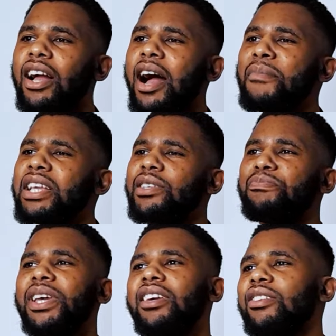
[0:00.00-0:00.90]
Am I
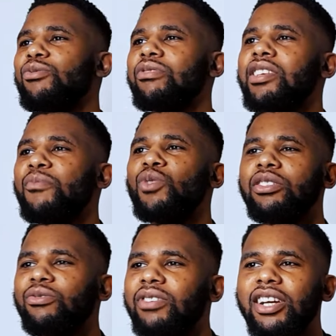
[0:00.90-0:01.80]
speaking to
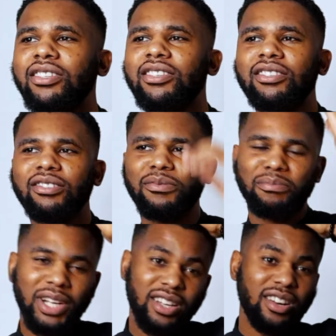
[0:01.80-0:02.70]
someone tonight?
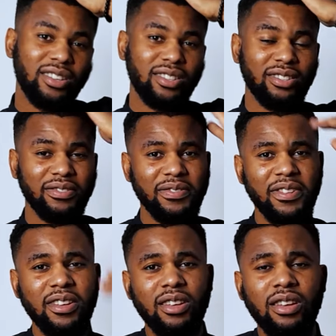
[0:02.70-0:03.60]
My God.
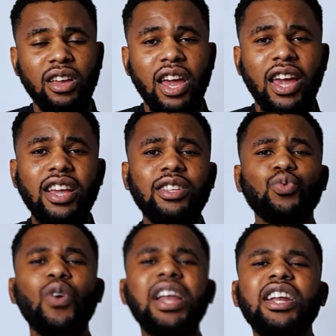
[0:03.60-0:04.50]
It's
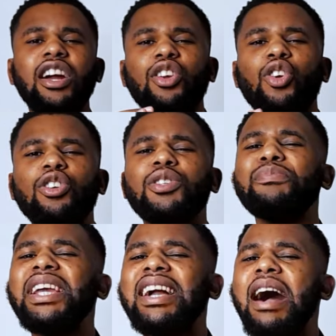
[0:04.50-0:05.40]
when the cross
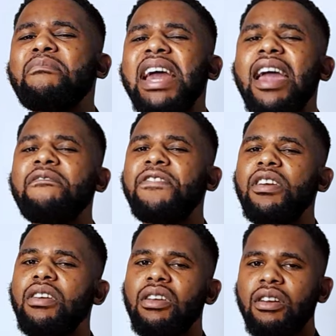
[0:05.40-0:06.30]
become
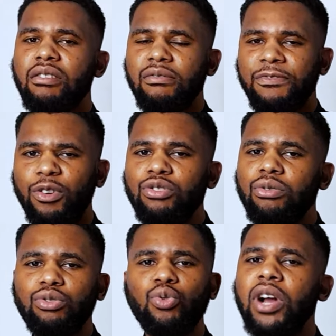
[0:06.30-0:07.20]
heavy for
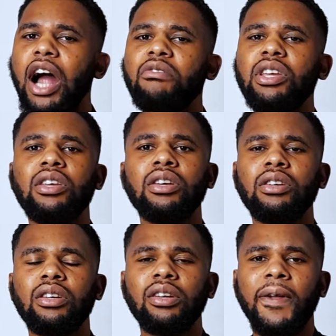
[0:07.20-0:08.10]
you to carry.
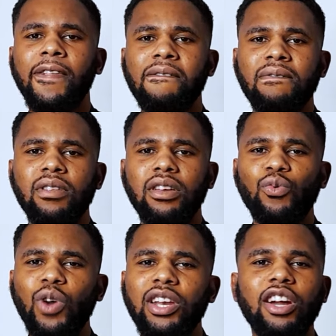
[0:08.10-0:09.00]

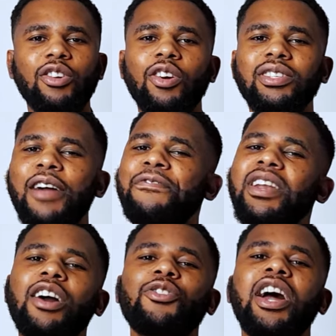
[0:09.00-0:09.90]
When the cross, I
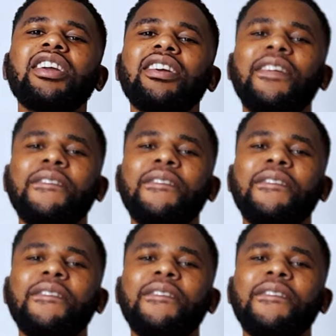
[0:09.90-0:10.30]
feel like crying.